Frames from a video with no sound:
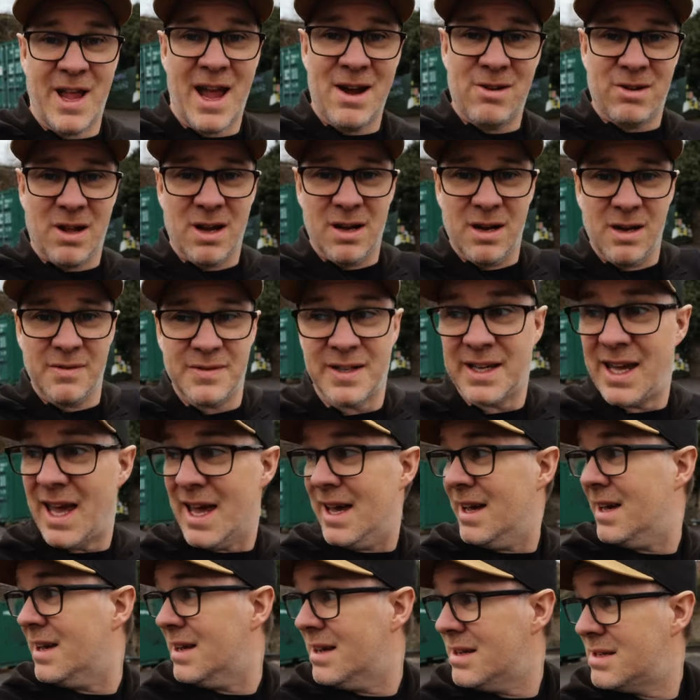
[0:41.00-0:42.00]
hour and a half to
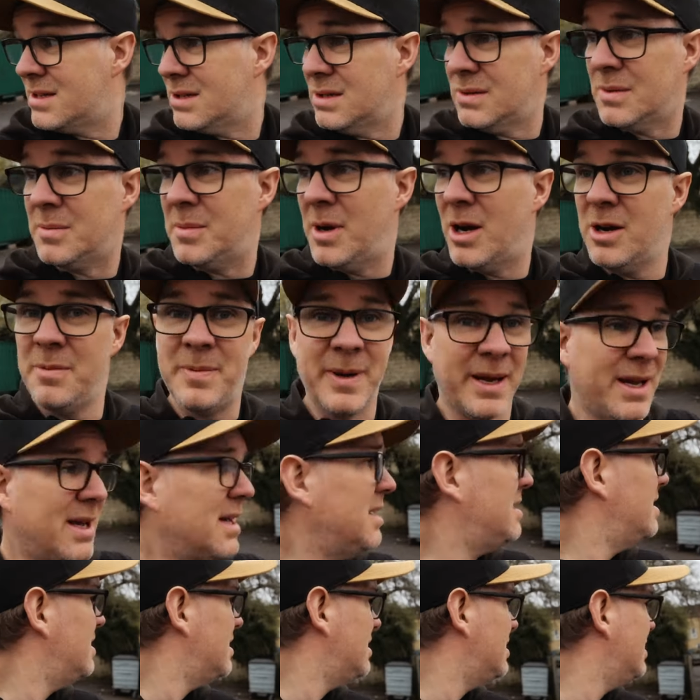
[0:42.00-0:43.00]
get here, so I'm hoping
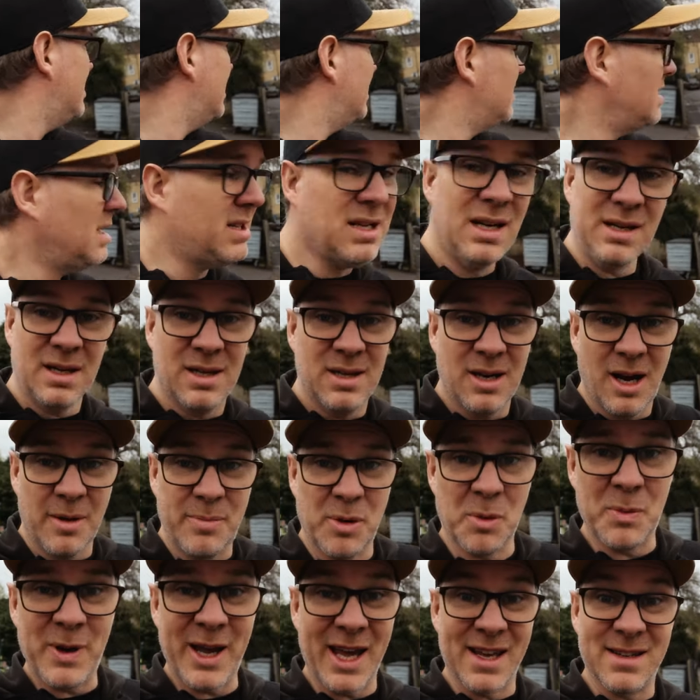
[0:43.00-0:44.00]

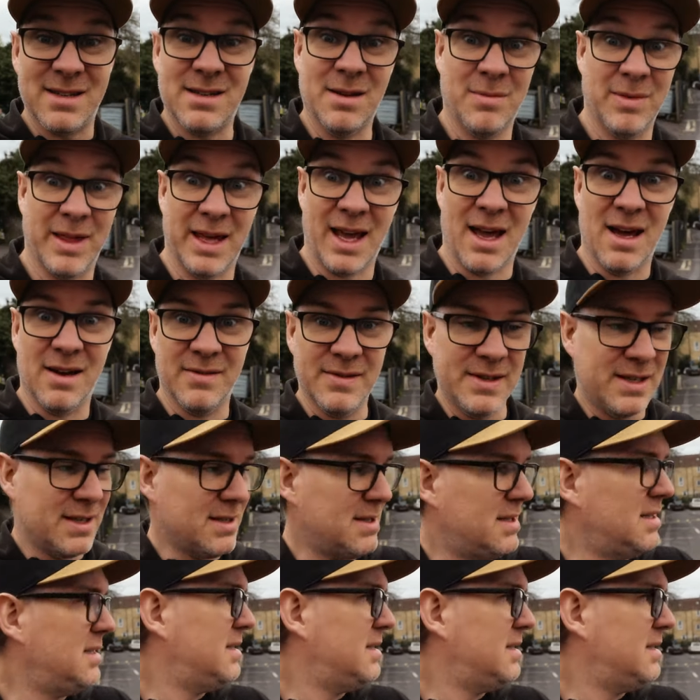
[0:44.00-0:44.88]
hoping we get something out of it.